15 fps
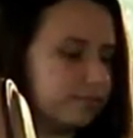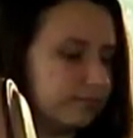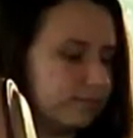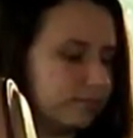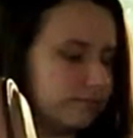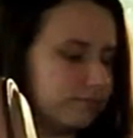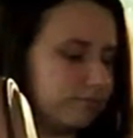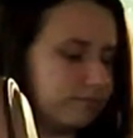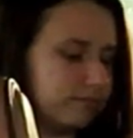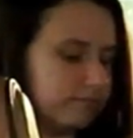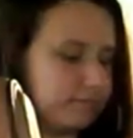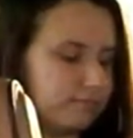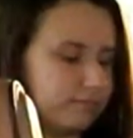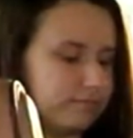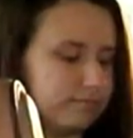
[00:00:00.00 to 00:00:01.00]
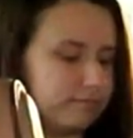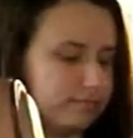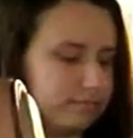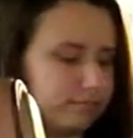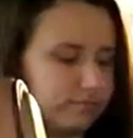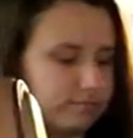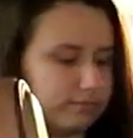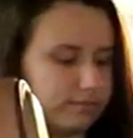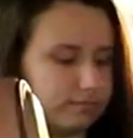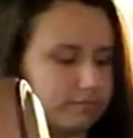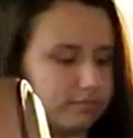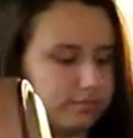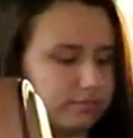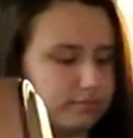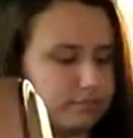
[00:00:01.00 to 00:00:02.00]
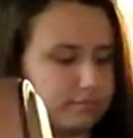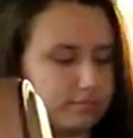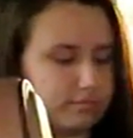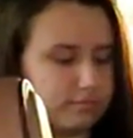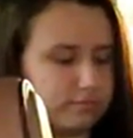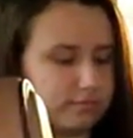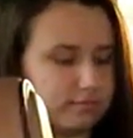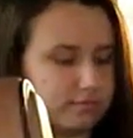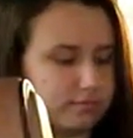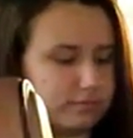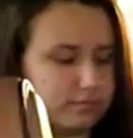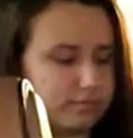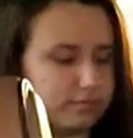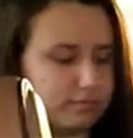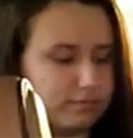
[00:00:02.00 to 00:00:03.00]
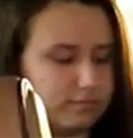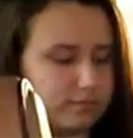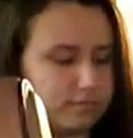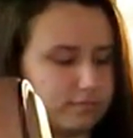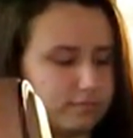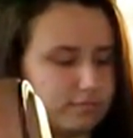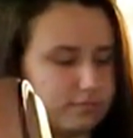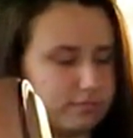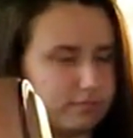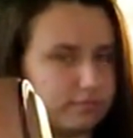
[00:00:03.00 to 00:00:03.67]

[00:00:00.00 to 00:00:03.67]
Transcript: This person isn't speaking.